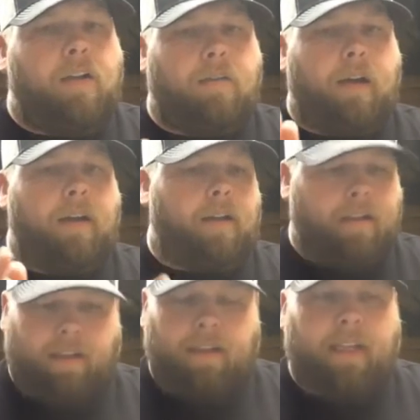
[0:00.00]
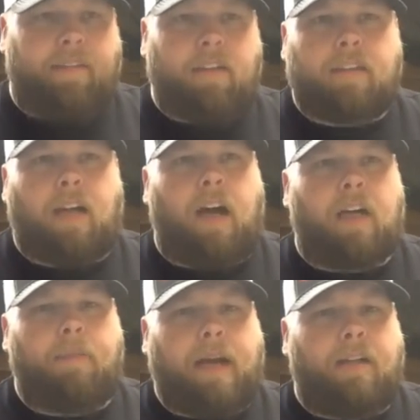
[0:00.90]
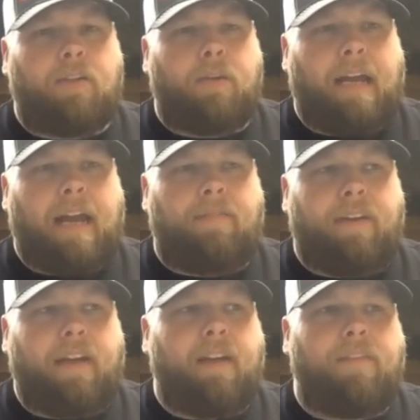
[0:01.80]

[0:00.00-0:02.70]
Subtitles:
Right? Leave it stock about 2.5 in.